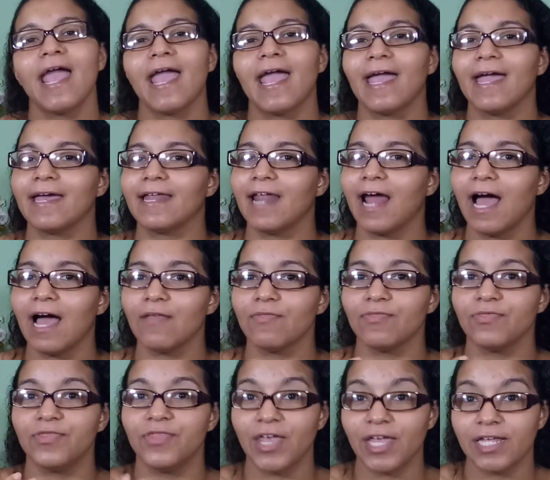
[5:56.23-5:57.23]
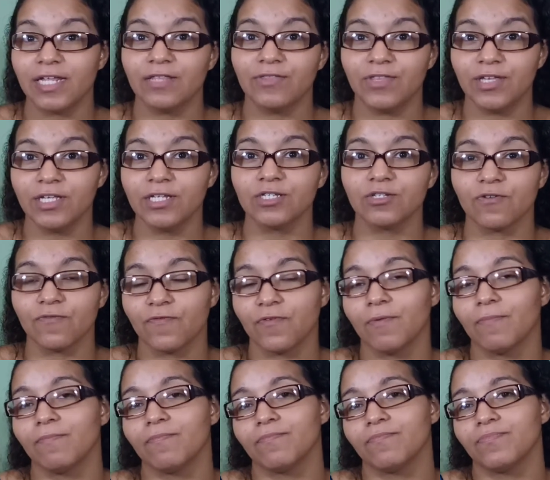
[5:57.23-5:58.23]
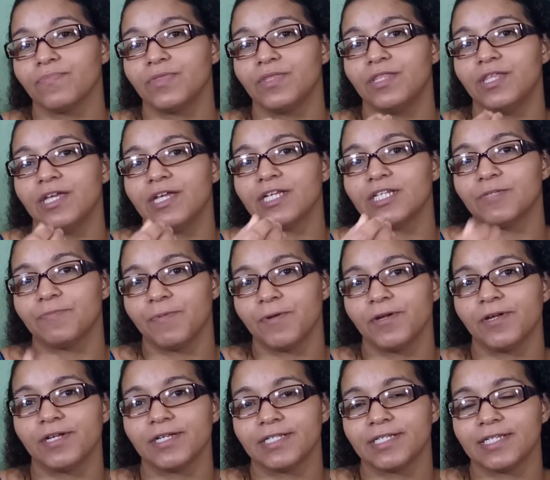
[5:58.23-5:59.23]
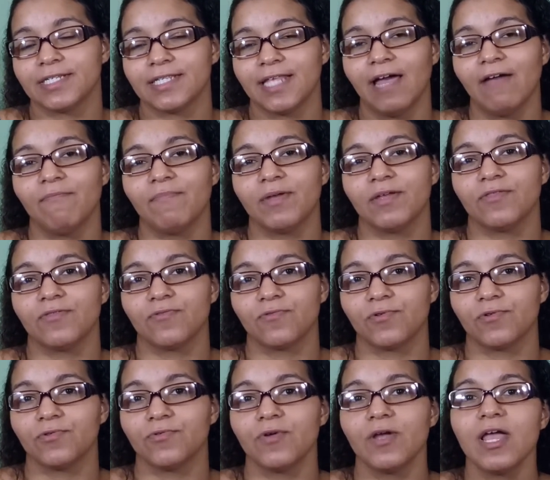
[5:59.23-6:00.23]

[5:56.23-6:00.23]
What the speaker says: And these are from the experiences I've been through.